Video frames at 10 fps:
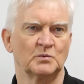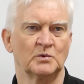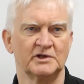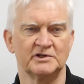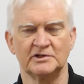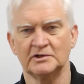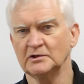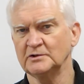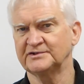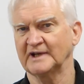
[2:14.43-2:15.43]
were
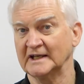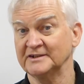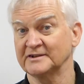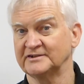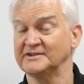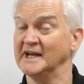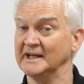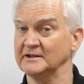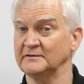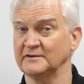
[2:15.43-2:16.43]
used as the
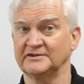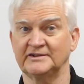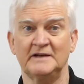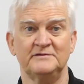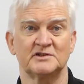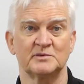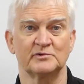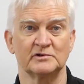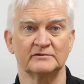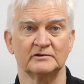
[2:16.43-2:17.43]
standard for safety
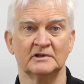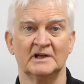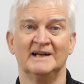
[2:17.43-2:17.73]
approval,